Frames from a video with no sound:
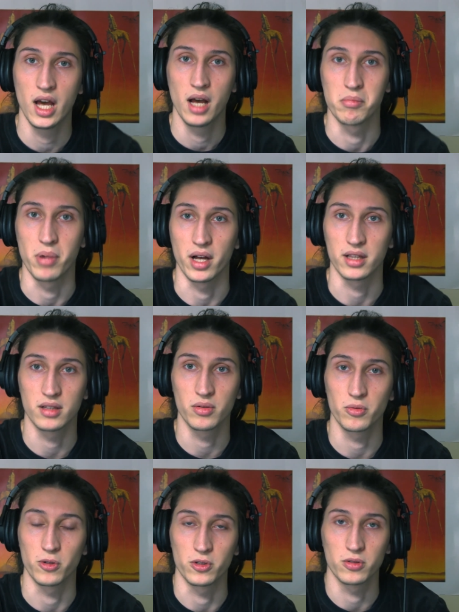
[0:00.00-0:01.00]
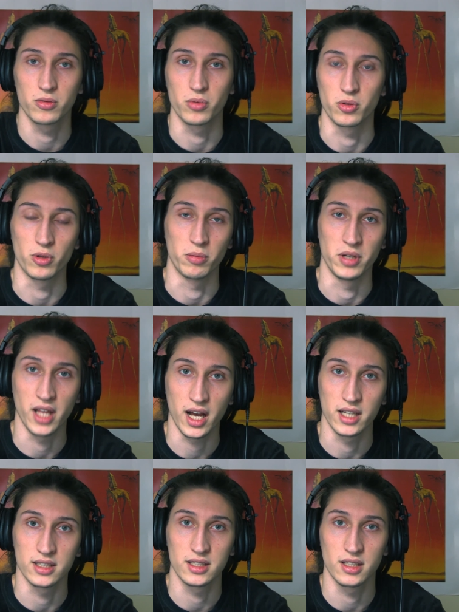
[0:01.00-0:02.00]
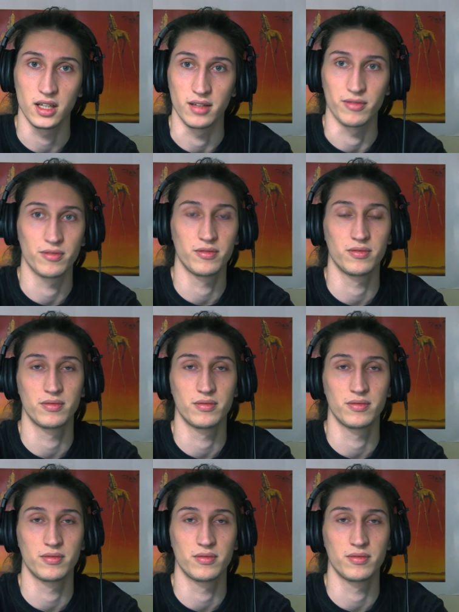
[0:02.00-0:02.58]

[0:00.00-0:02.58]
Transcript: But what will be nice if